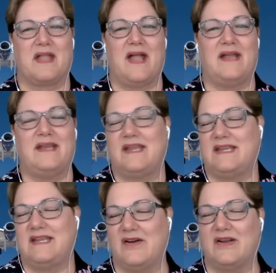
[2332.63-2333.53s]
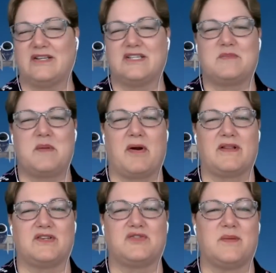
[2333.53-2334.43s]
And, you know, it'll just be part
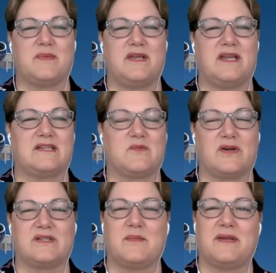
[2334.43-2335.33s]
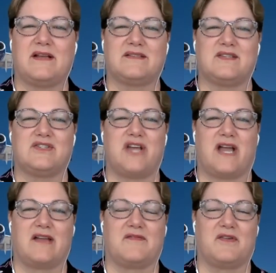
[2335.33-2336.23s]
of the trip that you get to wear somebody else's
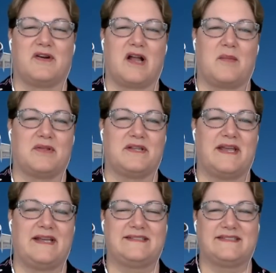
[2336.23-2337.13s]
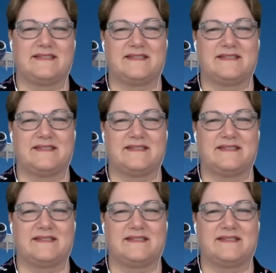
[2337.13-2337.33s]
jacket for a couple of days.